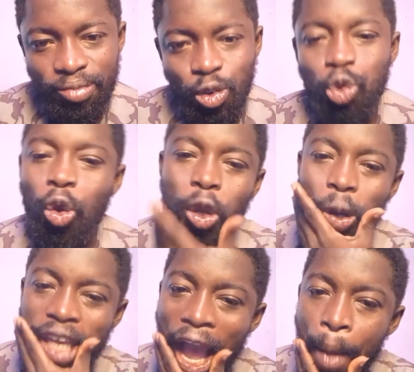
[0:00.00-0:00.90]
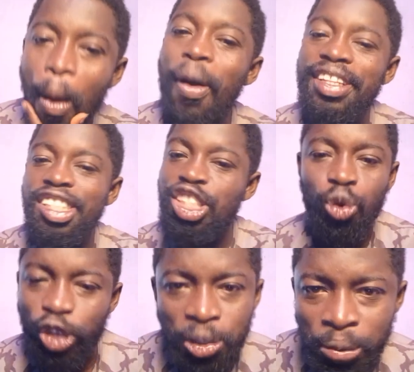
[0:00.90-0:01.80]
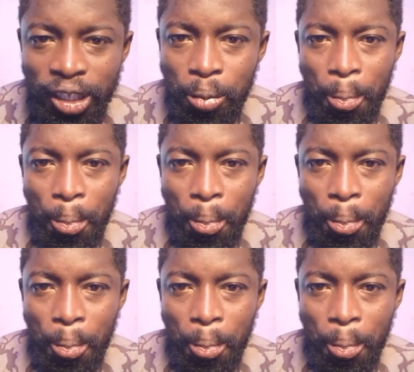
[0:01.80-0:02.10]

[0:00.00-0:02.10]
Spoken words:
oso yo ya ma what is nkwaji bi